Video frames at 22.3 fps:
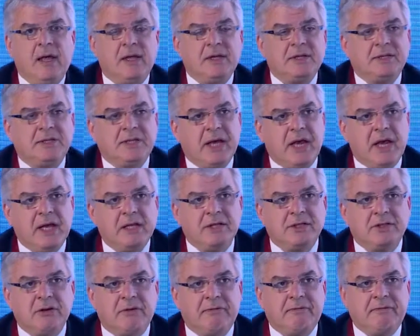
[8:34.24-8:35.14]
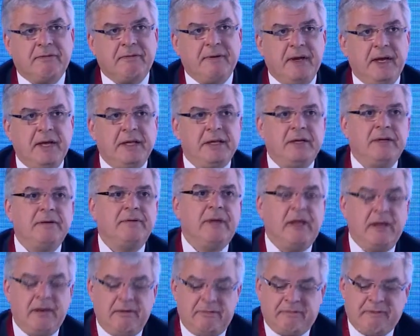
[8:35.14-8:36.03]
signs of either
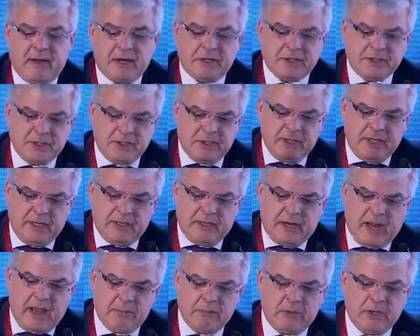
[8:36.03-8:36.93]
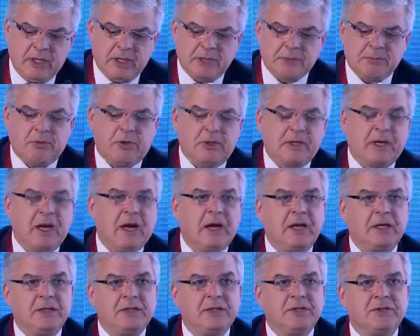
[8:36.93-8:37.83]
an infection, either embolism or
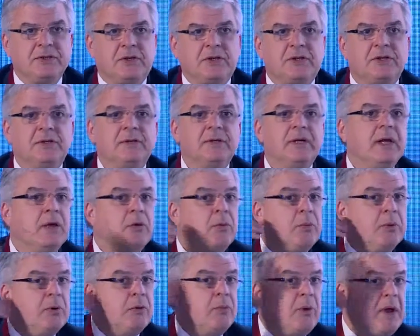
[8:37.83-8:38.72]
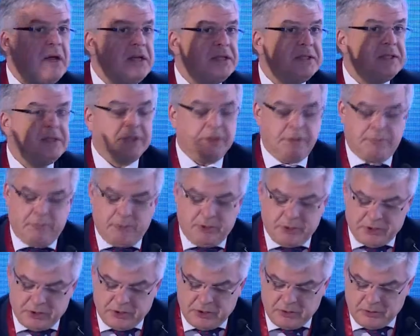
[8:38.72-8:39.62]
cardiac disorder will raise the
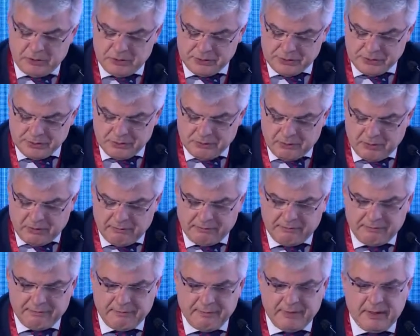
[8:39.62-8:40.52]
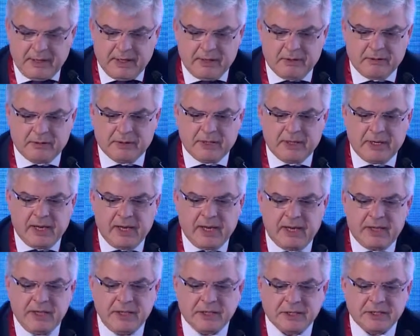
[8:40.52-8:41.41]
suspicion also of
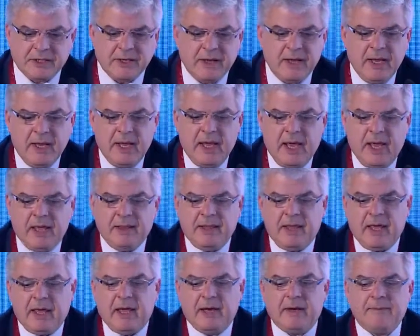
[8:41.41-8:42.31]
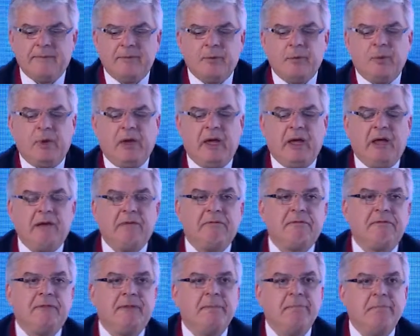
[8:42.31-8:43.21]
endocarditis. And then we have
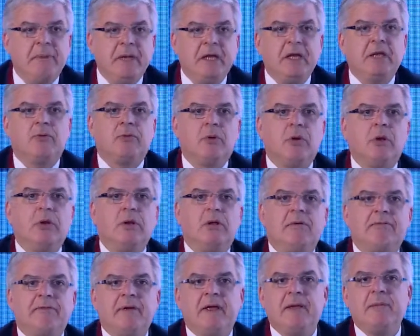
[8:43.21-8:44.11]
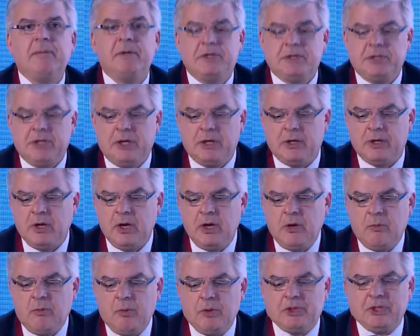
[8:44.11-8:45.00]
the big role of imaging,
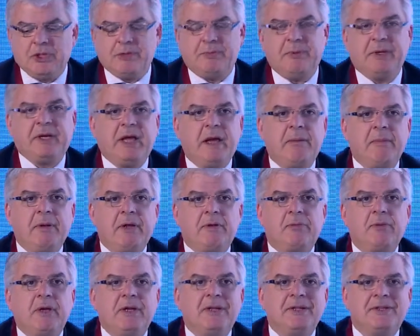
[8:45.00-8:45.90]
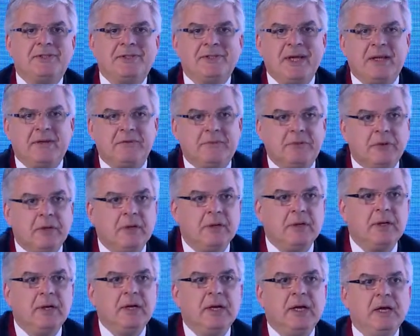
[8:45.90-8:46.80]
which is becoming really central
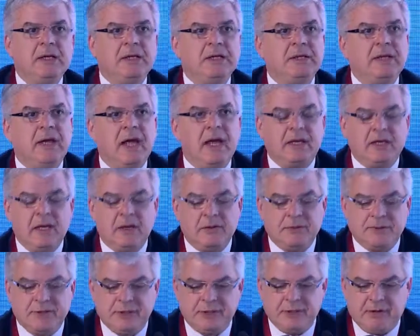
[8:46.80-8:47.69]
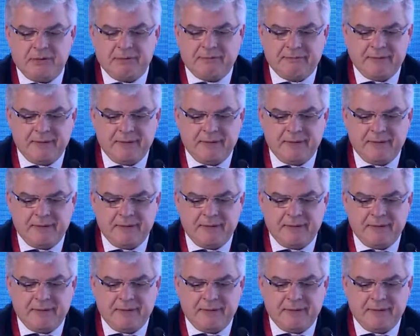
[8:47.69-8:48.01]
in the diagnosis of